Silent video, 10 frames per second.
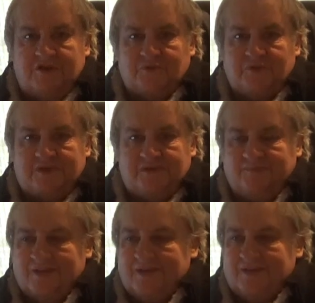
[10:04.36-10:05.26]

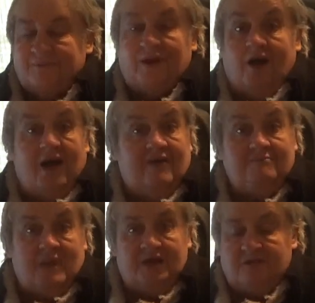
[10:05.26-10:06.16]
Dawson. But I
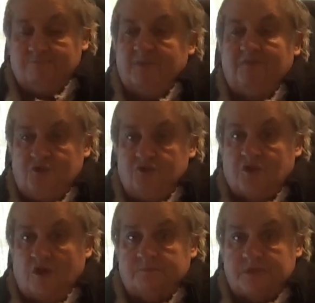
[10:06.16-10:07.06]
have met him a few
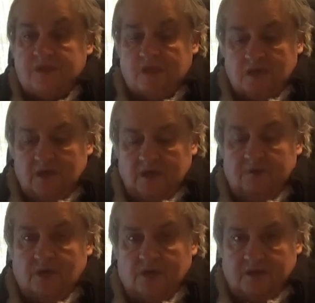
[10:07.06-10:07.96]
times
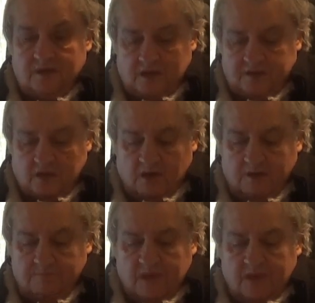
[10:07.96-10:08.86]
in my
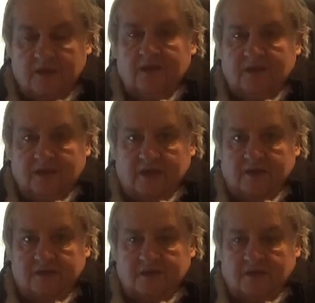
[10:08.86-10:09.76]
time,
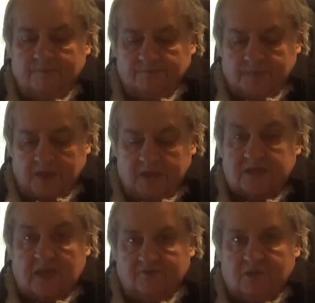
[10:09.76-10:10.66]
and
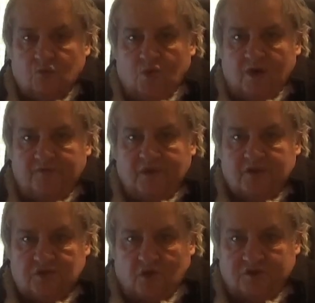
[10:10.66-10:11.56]
his lovely wife,
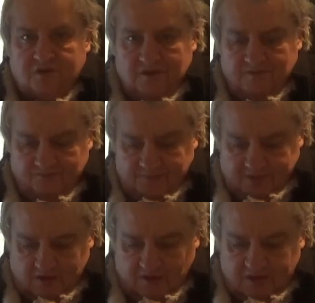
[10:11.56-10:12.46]

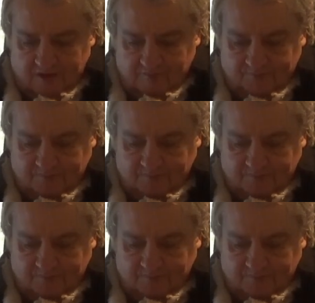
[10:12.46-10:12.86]
Dottie.